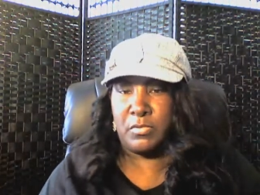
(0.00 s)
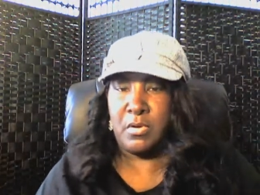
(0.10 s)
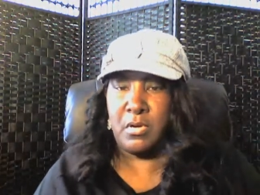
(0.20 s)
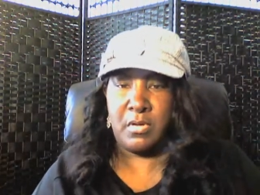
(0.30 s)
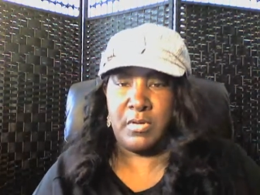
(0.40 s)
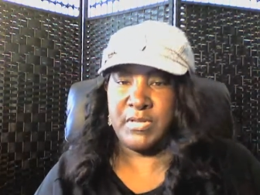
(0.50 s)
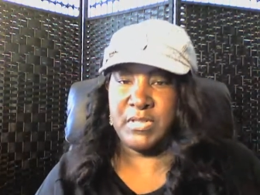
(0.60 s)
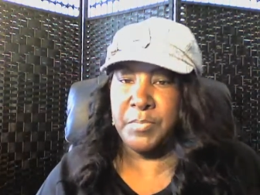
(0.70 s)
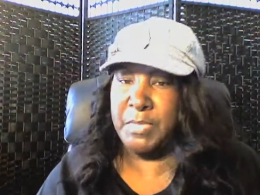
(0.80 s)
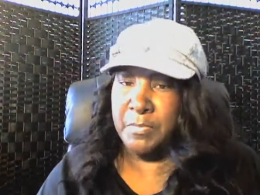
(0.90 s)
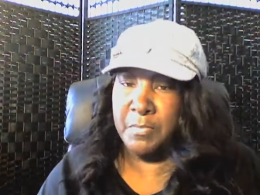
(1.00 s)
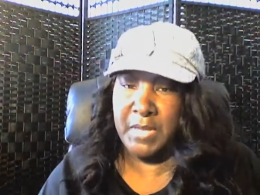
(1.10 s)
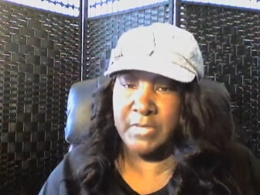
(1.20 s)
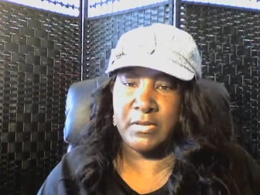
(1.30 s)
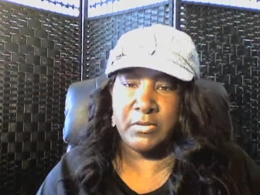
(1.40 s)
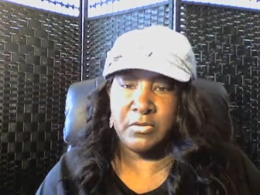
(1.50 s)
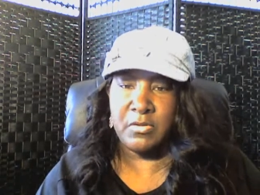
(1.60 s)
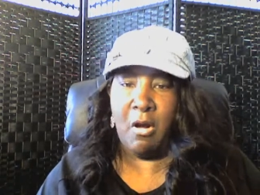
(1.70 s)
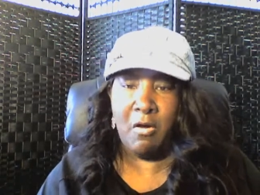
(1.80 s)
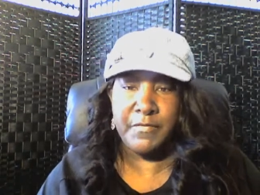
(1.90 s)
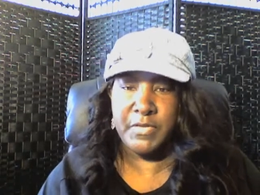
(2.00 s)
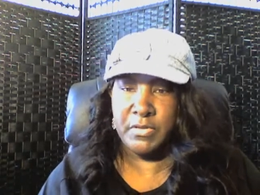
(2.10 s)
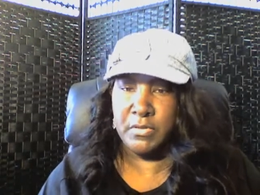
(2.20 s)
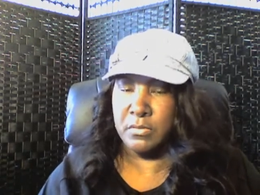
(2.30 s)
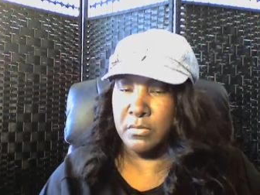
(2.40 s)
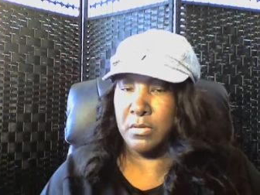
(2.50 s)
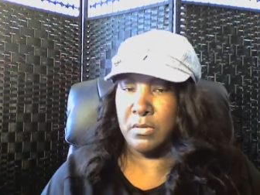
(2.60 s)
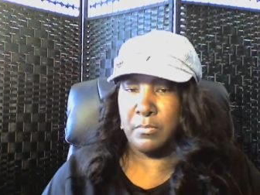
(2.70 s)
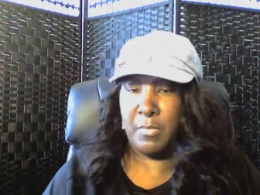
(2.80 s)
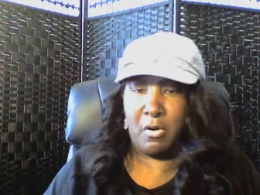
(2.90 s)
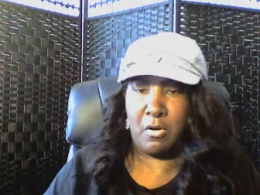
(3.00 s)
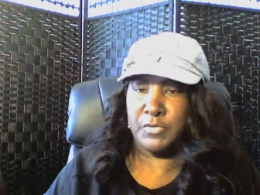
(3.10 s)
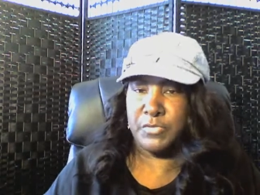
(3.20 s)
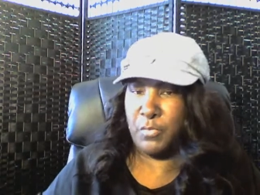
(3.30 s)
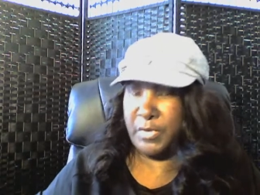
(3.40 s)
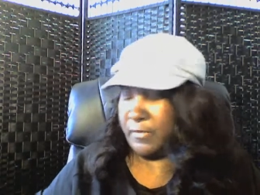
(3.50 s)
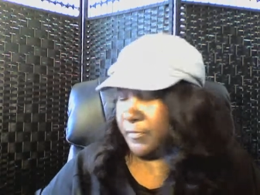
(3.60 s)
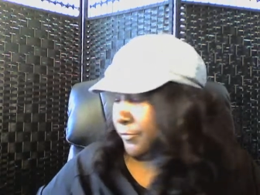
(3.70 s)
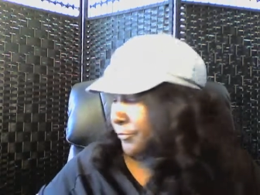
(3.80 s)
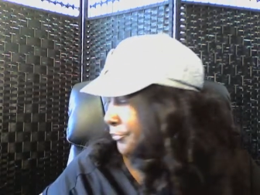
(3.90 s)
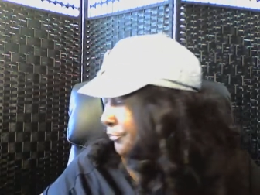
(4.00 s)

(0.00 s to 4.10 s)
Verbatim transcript: Uh, some people make their little coffee uh, bars or whatever